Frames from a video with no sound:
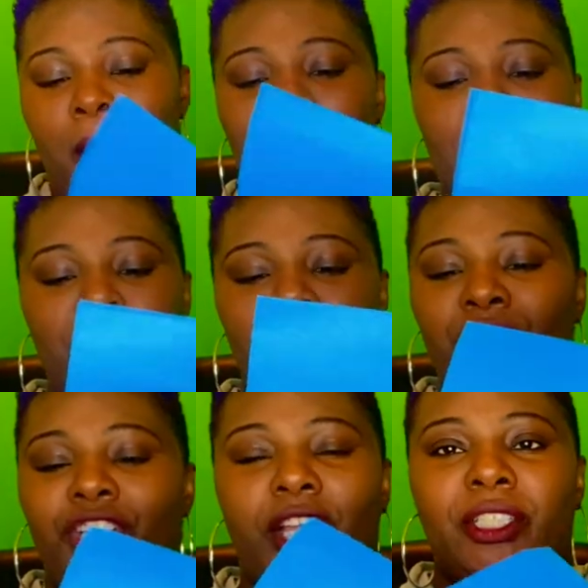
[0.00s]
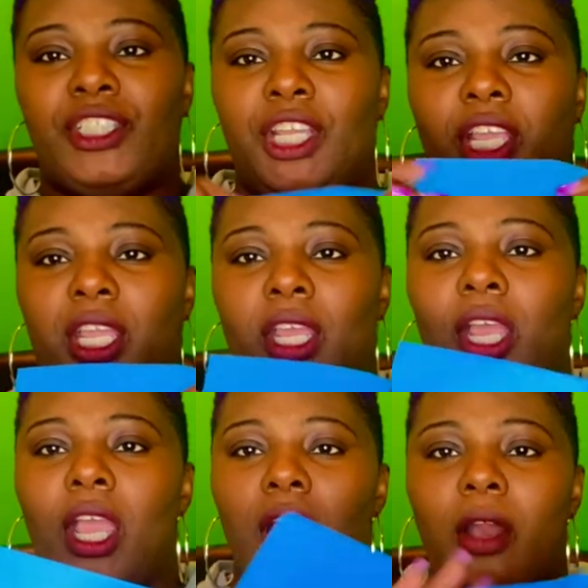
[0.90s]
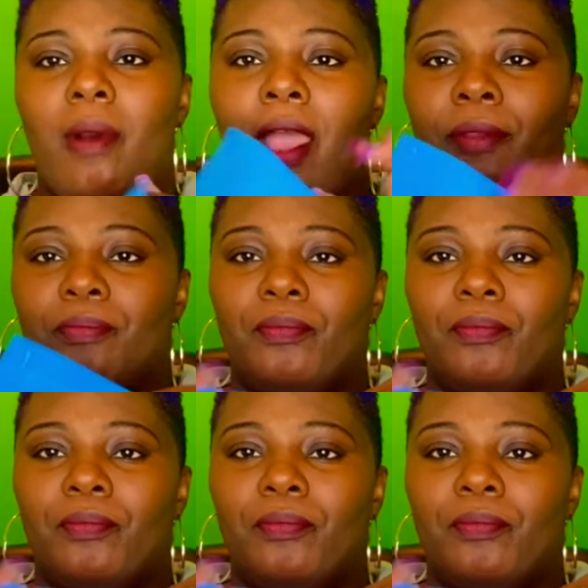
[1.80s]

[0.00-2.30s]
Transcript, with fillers: I might do this challenge again. All right,